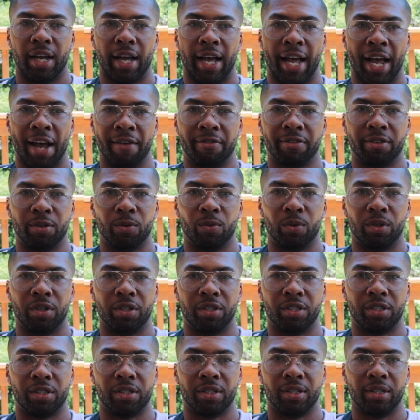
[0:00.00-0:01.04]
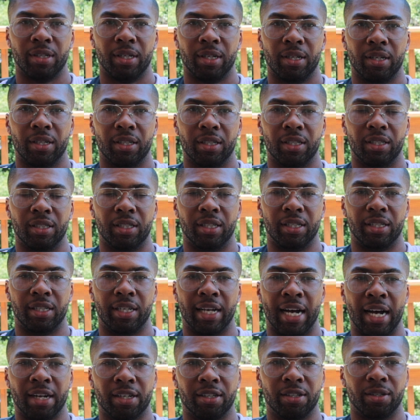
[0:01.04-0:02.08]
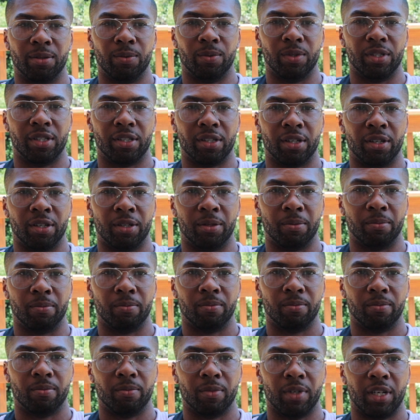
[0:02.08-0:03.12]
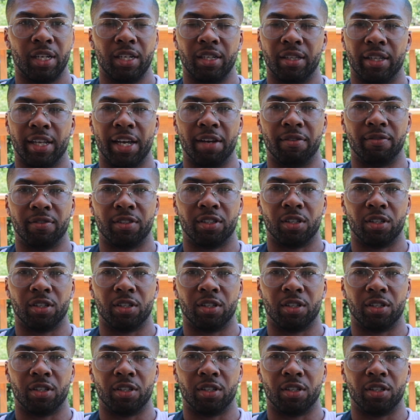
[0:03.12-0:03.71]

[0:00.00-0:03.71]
Afterwards, the doctor was he left.